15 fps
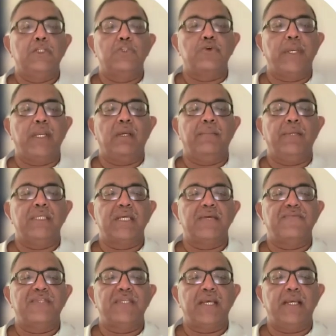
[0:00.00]
Chewing gum, as
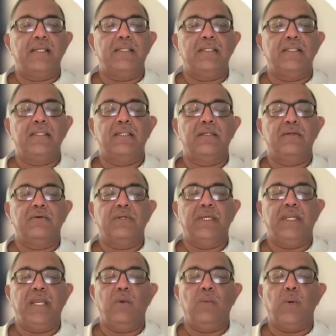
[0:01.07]
I've said,
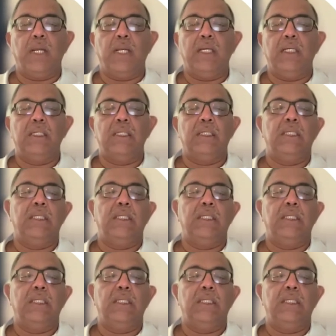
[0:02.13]
day one